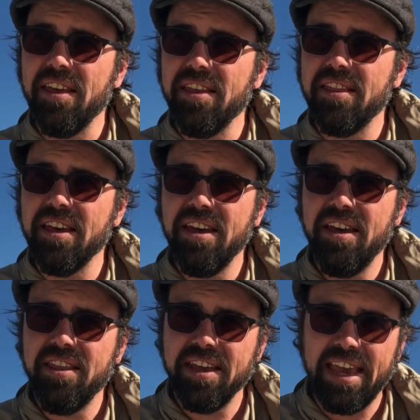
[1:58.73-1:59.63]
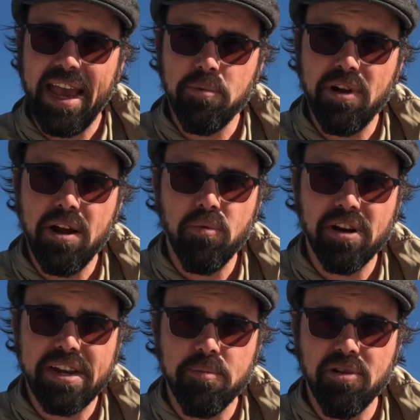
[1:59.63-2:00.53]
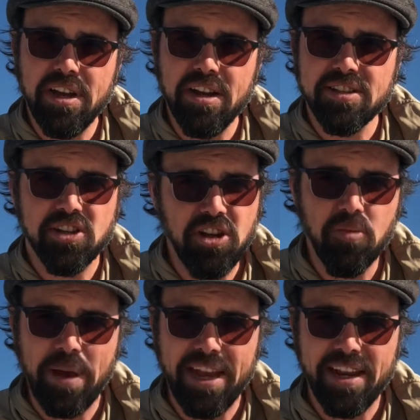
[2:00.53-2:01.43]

the campground worked out pretty good, so you don't pay